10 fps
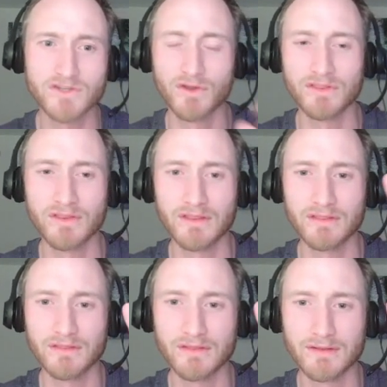So it,
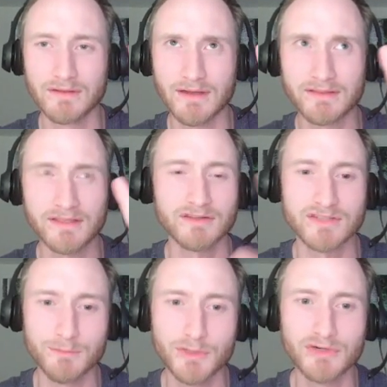there's
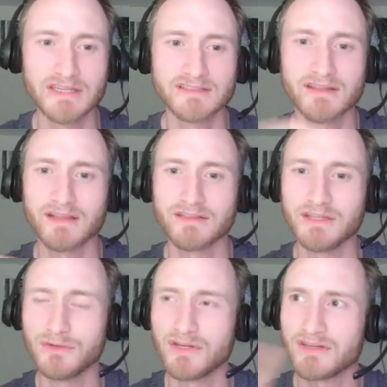the Moonies, and then the
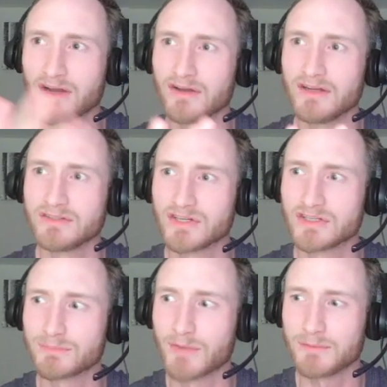Unitarian
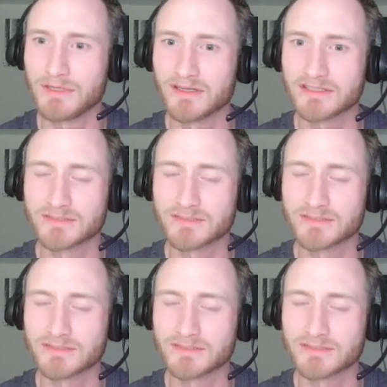Church might be a